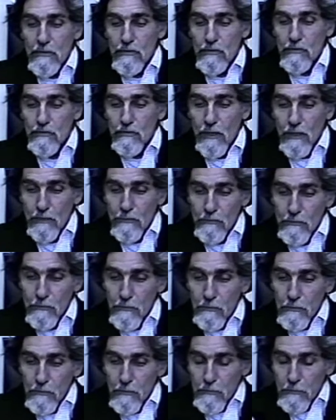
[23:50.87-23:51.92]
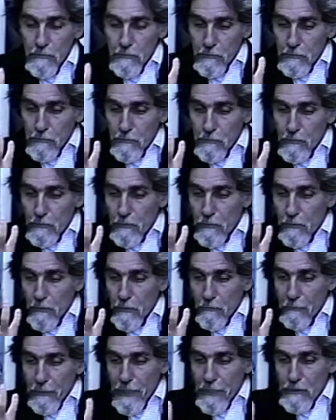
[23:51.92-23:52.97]
to try to
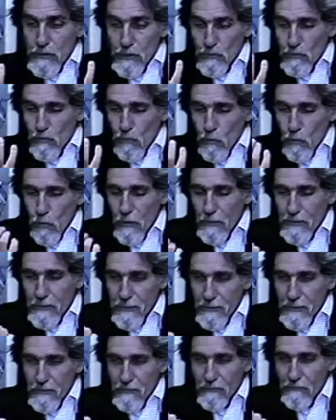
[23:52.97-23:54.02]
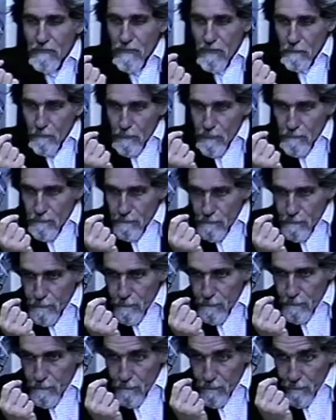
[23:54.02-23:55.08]
imagine what it is that would
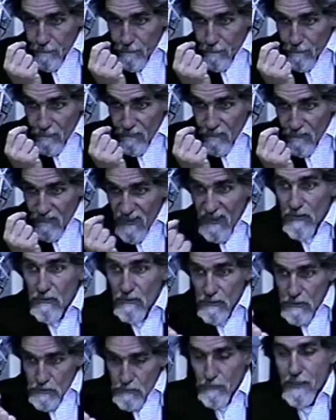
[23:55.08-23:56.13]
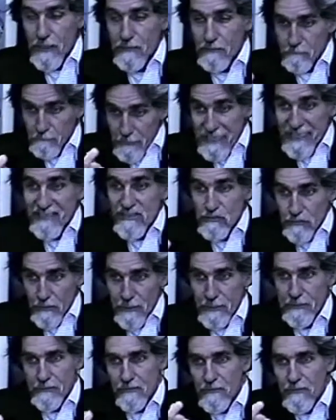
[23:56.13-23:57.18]
feel straight, be
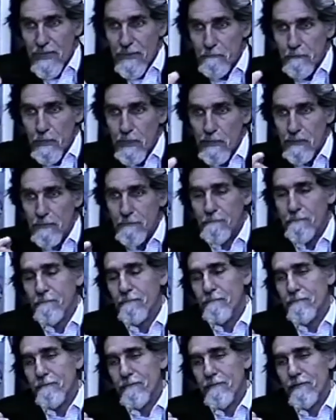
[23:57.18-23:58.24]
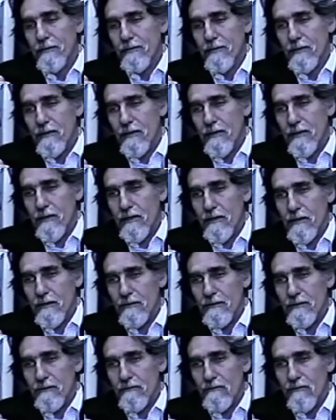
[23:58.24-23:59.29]
straight to that bug.
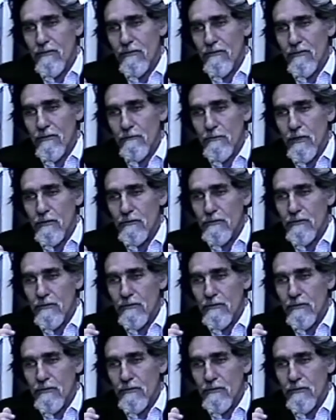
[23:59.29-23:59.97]
If the bug